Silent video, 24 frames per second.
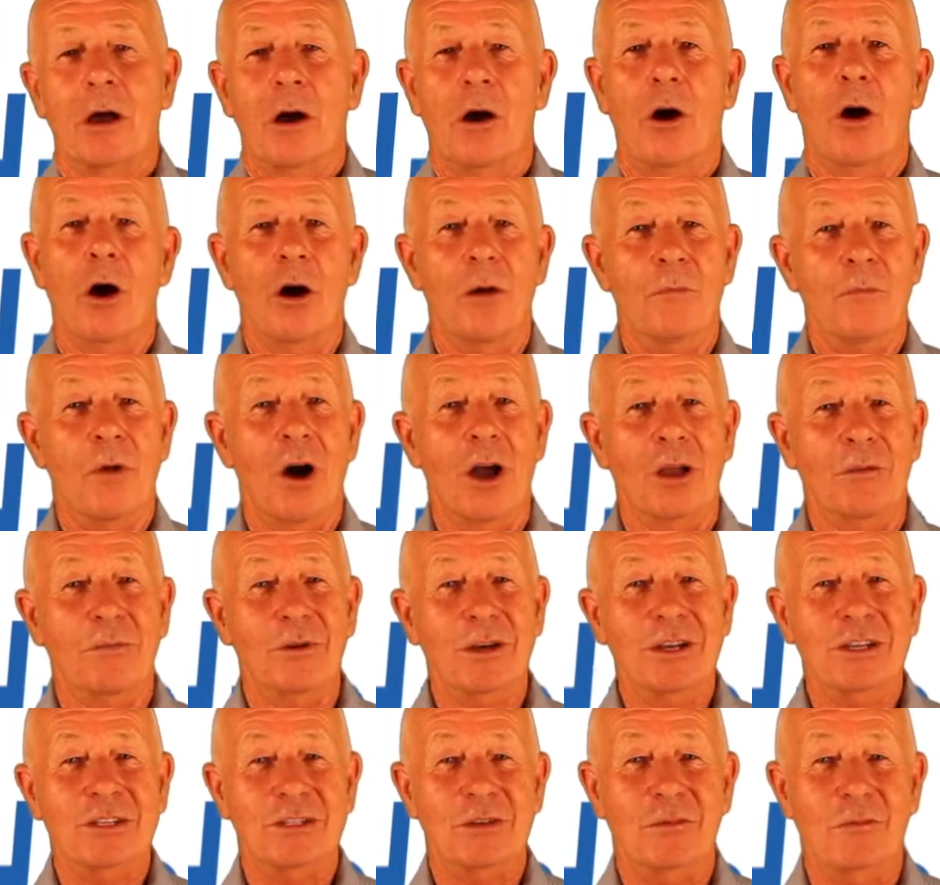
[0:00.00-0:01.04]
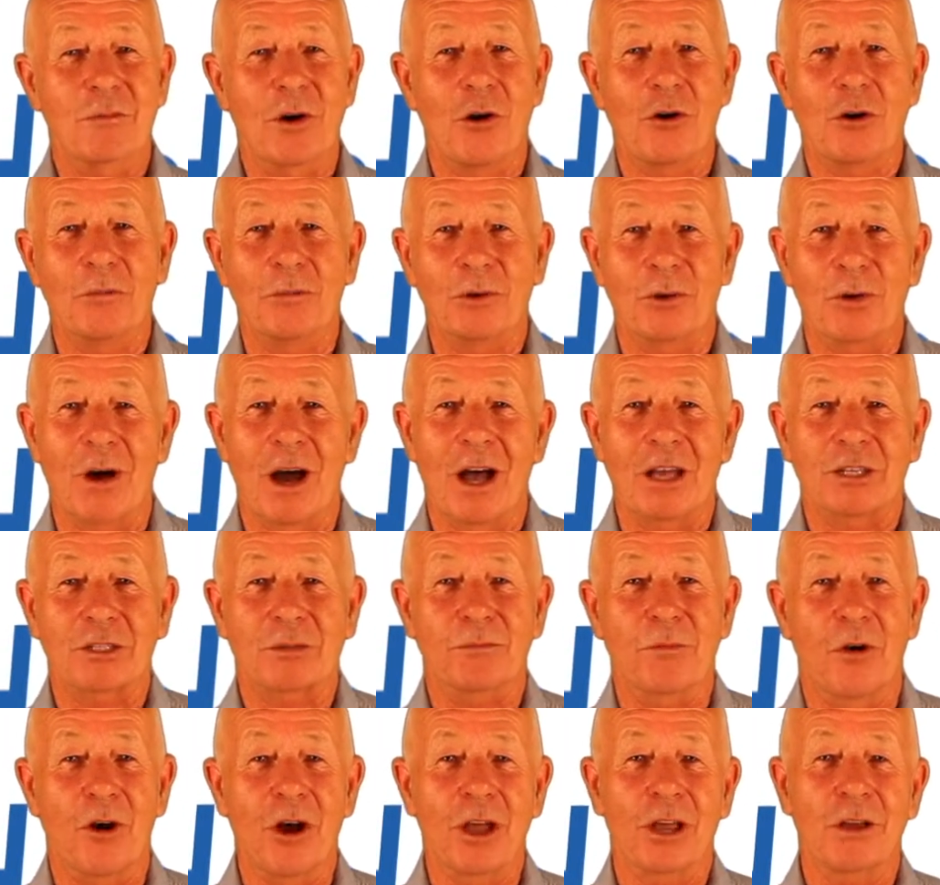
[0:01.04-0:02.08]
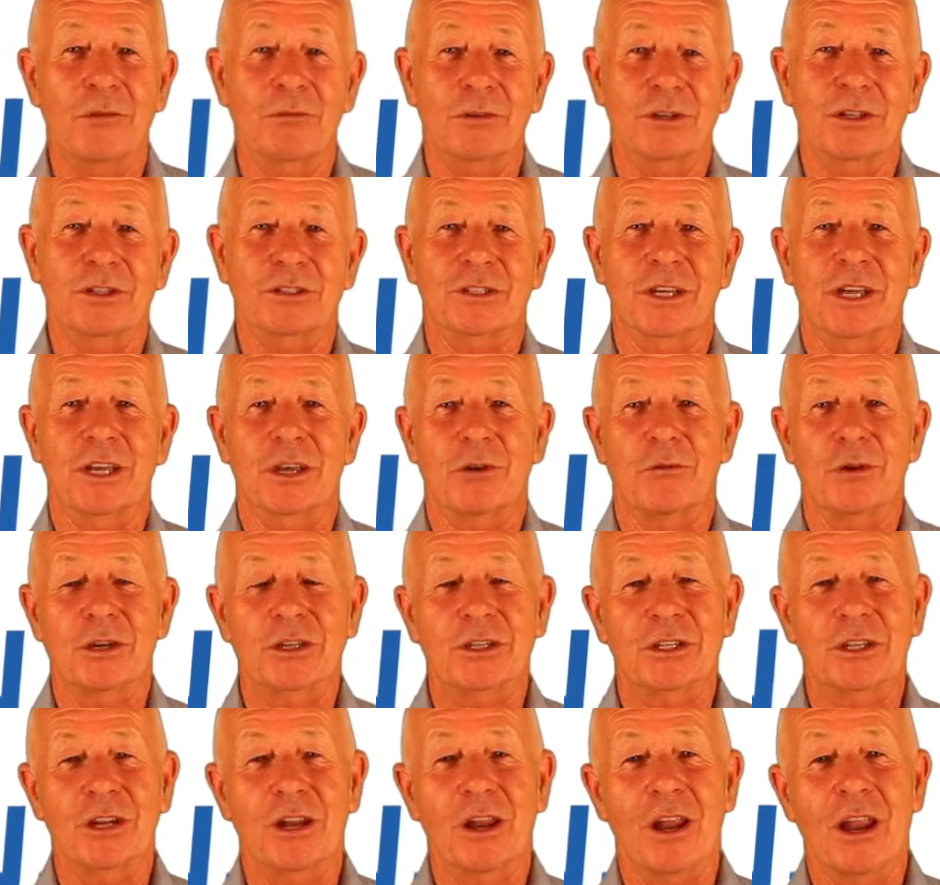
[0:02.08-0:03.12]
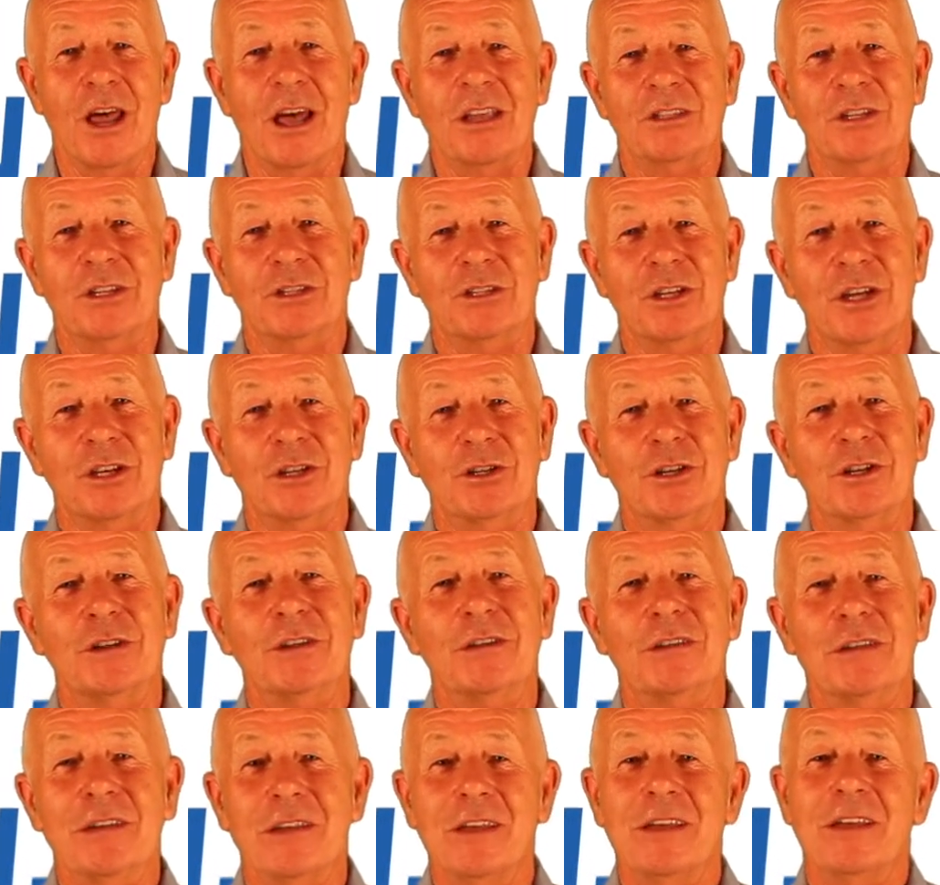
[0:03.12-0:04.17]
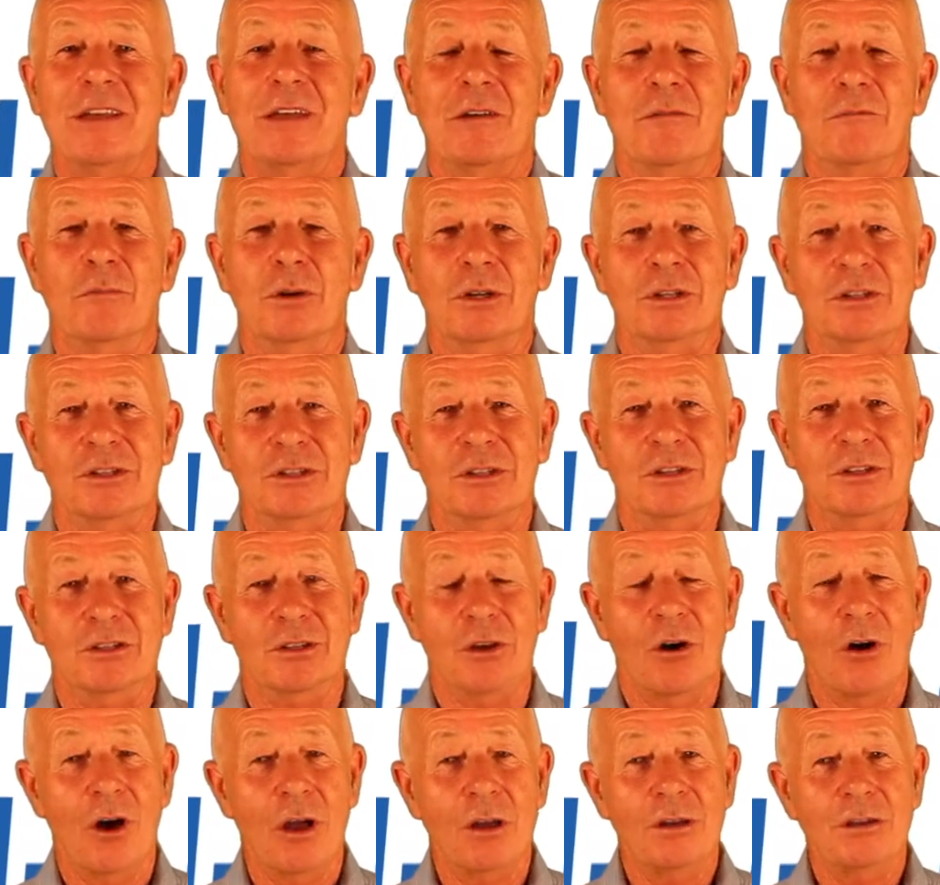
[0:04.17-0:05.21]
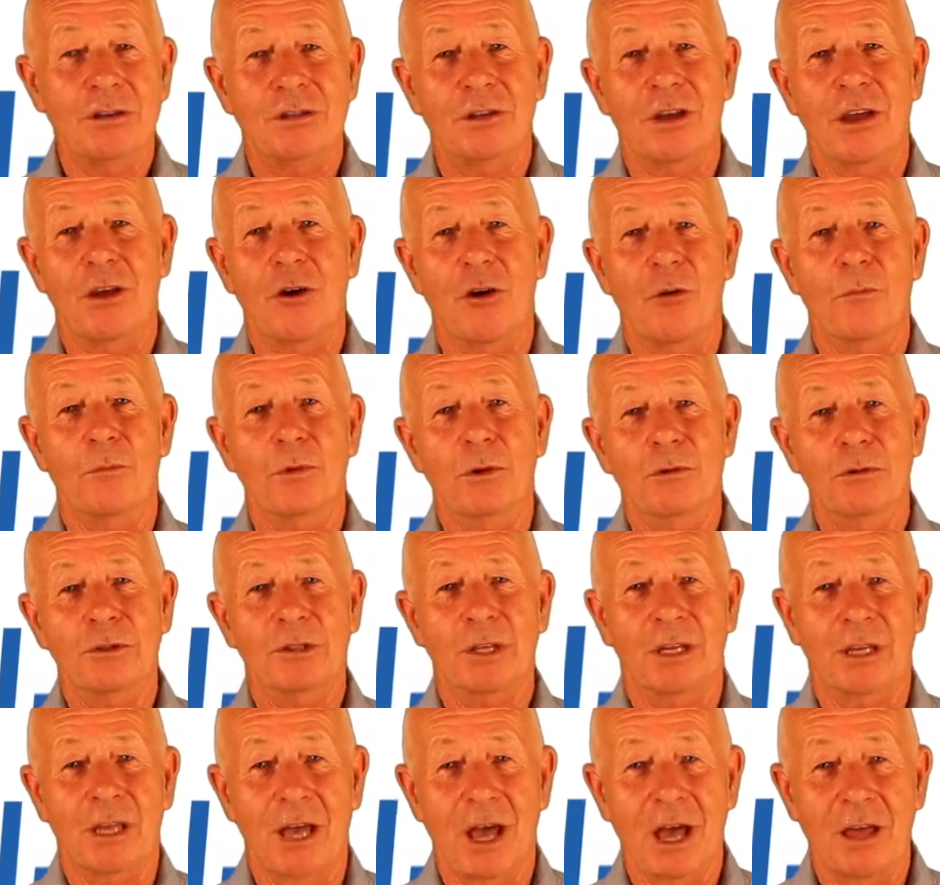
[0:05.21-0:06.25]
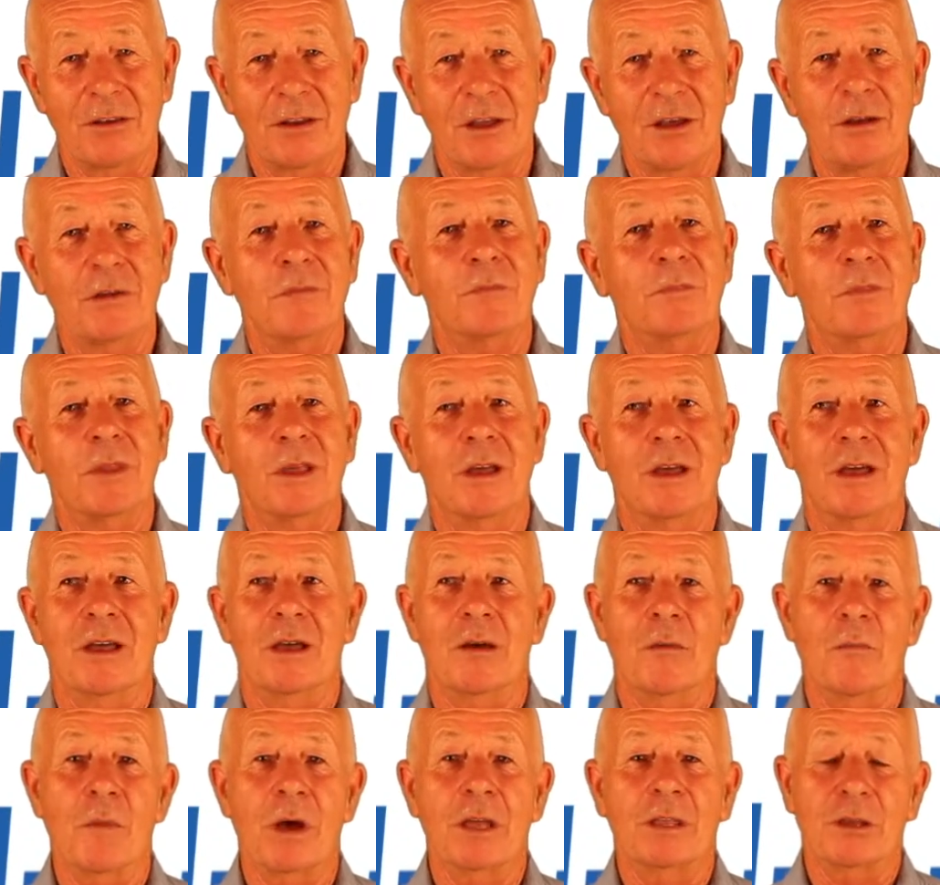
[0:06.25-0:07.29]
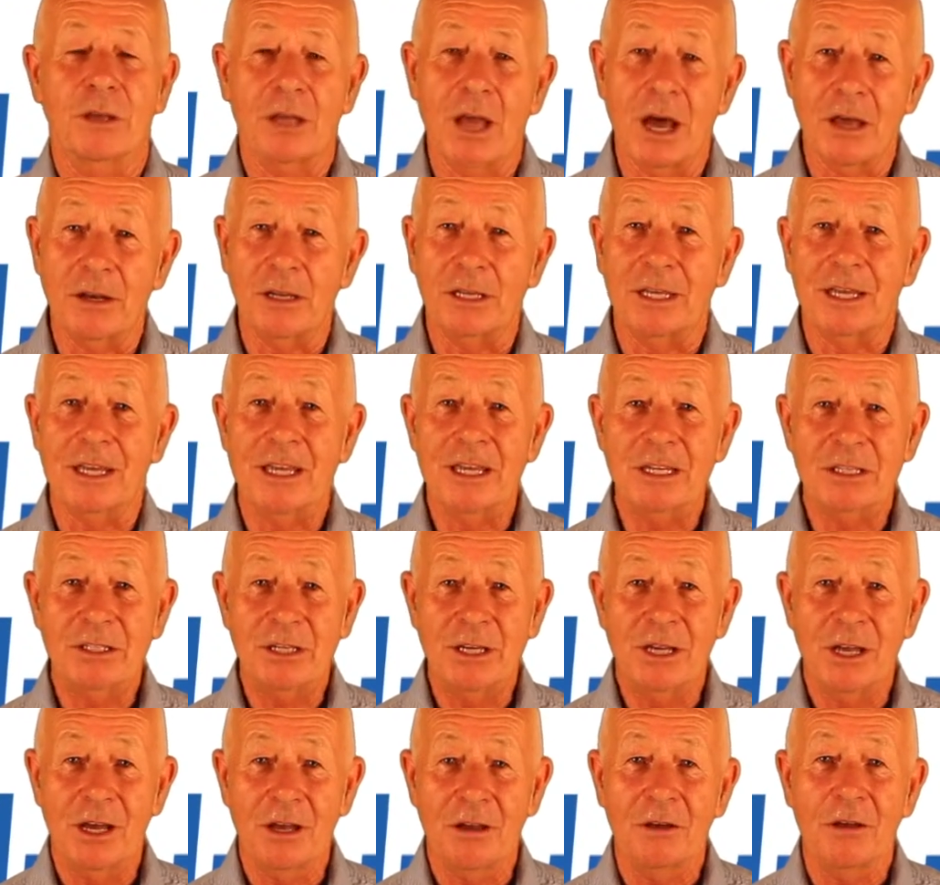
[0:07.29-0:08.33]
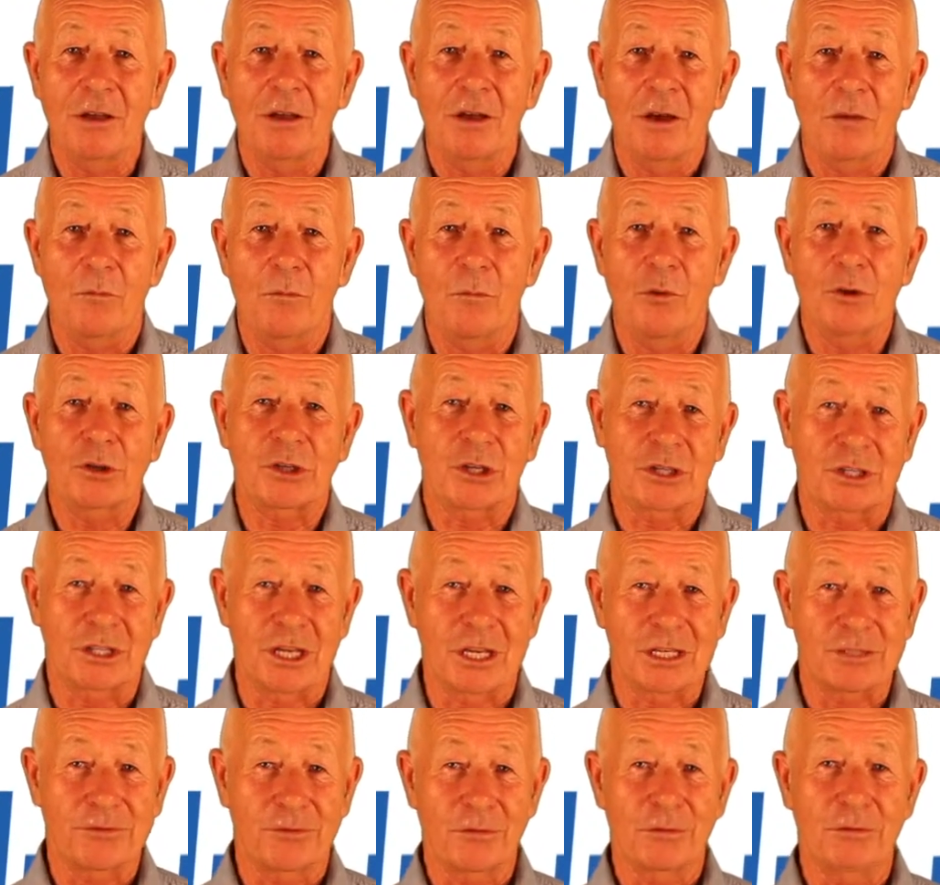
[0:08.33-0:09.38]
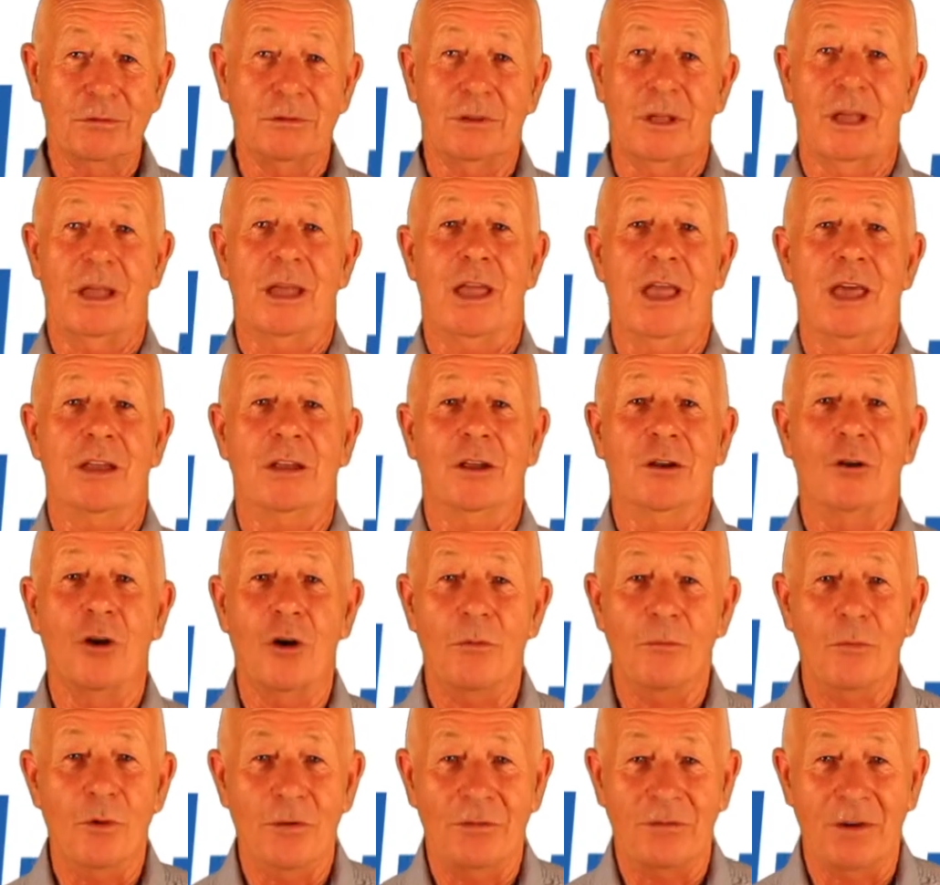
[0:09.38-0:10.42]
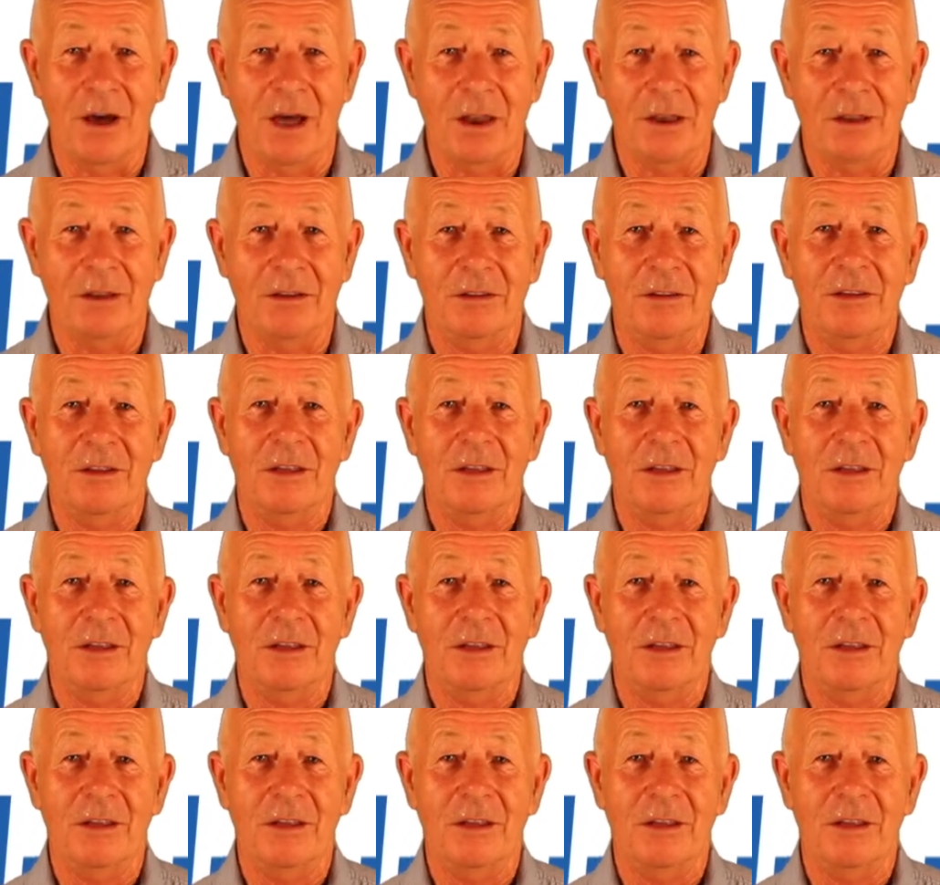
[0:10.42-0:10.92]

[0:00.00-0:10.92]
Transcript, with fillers: Hi, I'm Mike Biggs and welcome to Ask Mike, which is a question and answer session which is designed to help you as a gardener uh, make your gardening easier, more successful and a lot more fun.